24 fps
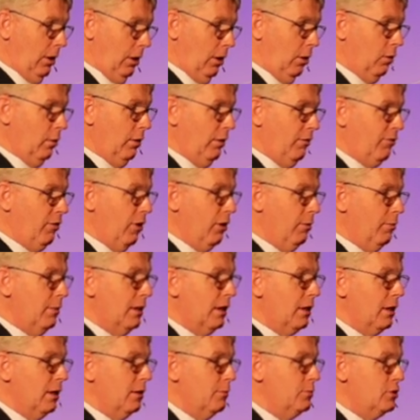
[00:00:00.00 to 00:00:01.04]
our
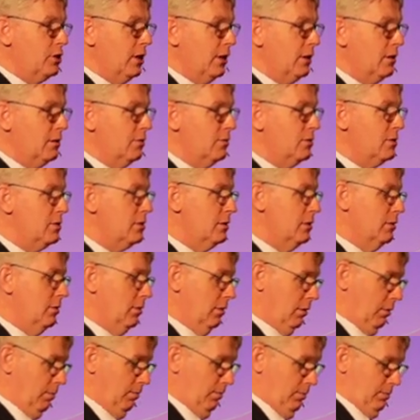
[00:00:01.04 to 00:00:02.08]
environmental objectives,
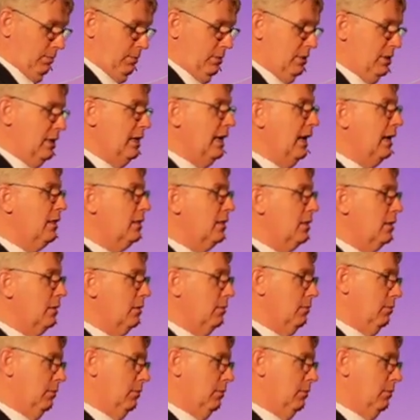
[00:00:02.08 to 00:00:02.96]
or to get